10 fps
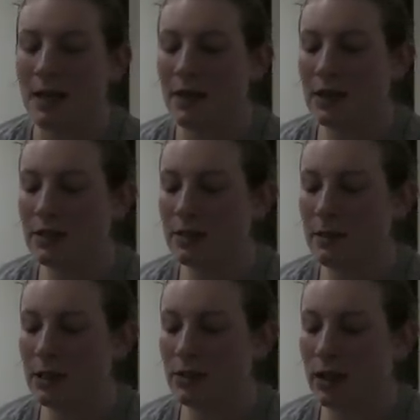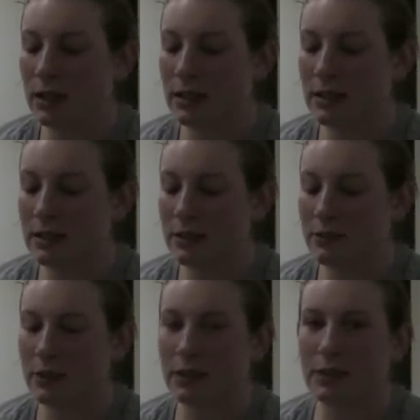that just made trying to
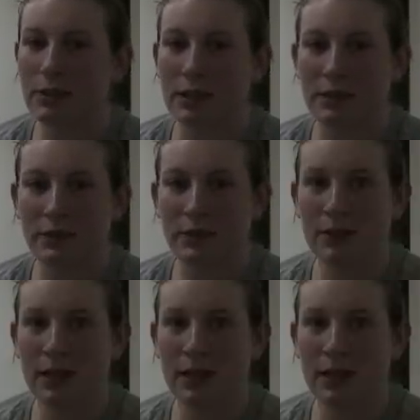conceive really stressful